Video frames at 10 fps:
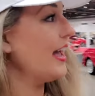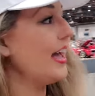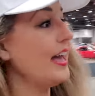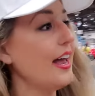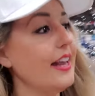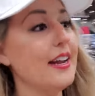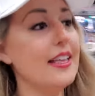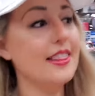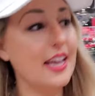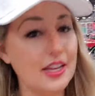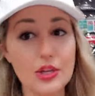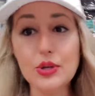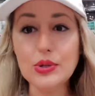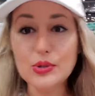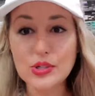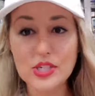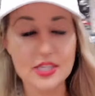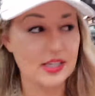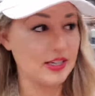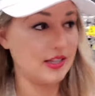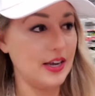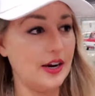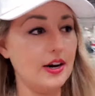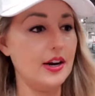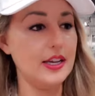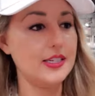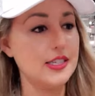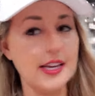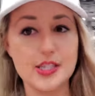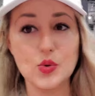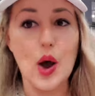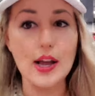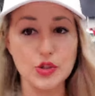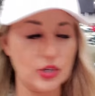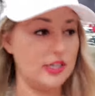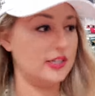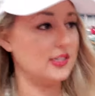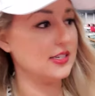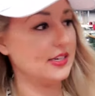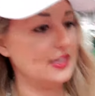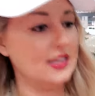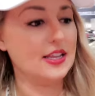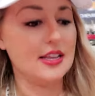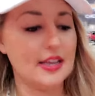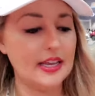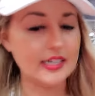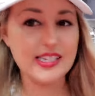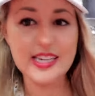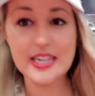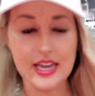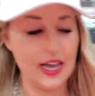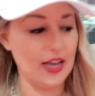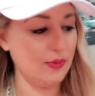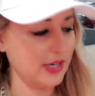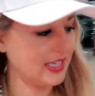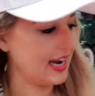And they use his like squadron's insignia. What is it?